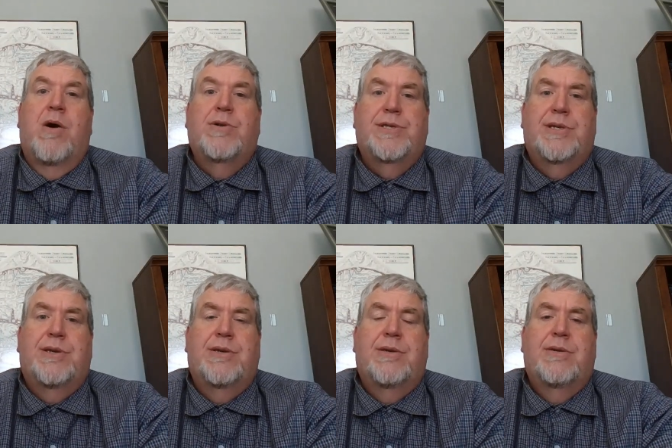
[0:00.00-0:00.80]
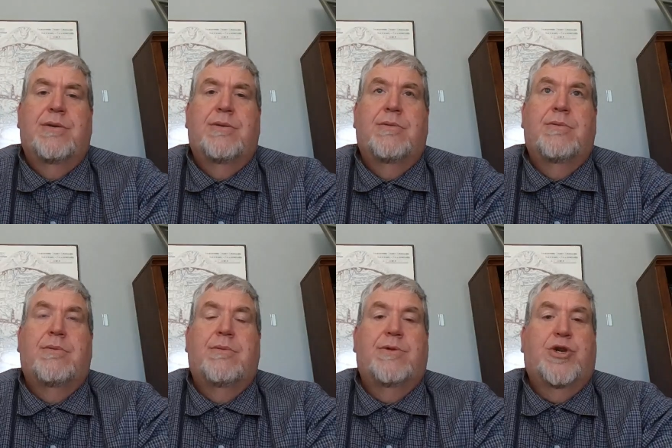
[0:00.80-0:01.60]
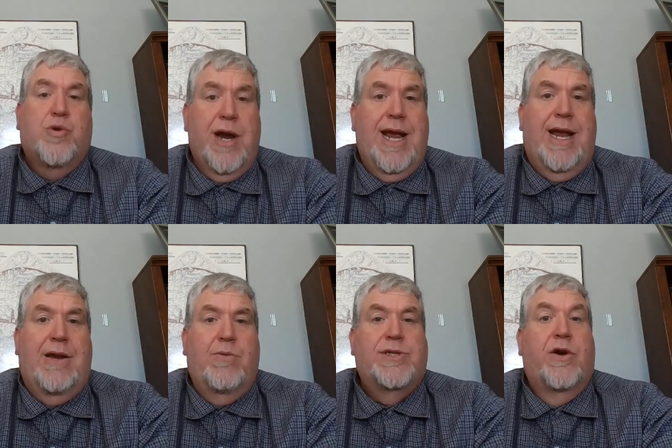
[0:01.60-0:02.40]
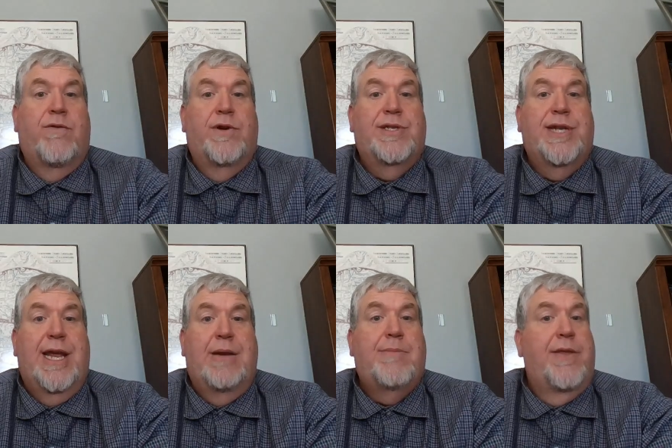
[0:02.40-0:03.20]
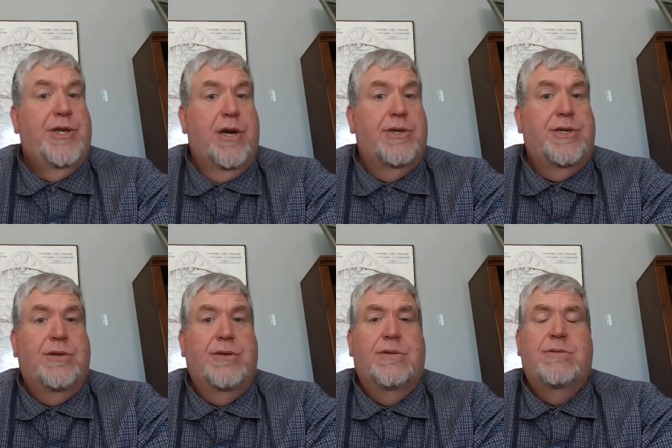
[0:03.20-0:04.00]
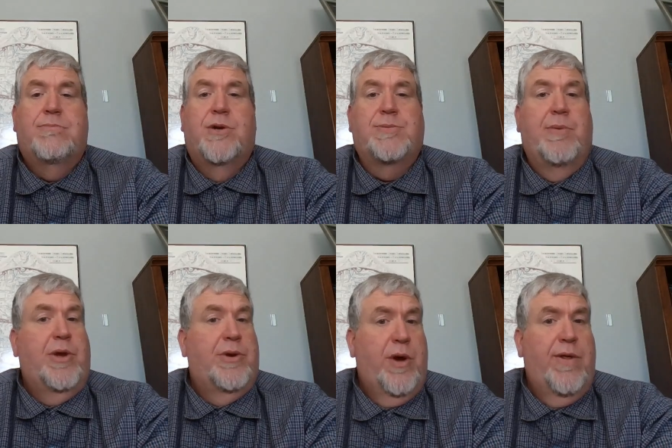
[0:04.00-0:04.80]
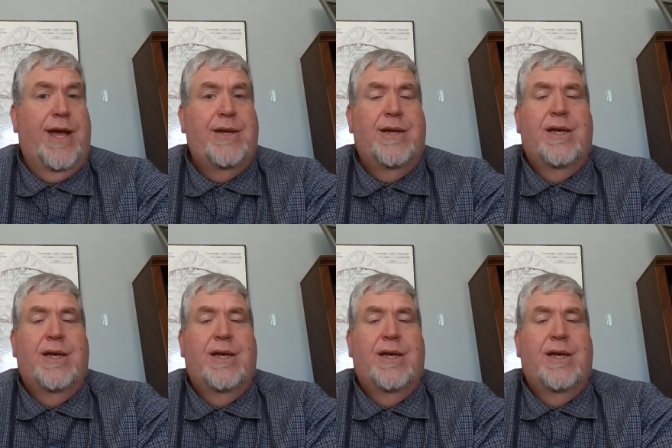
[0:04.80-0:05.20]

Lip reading: Most trade was overseen by the church. Most people don't know that.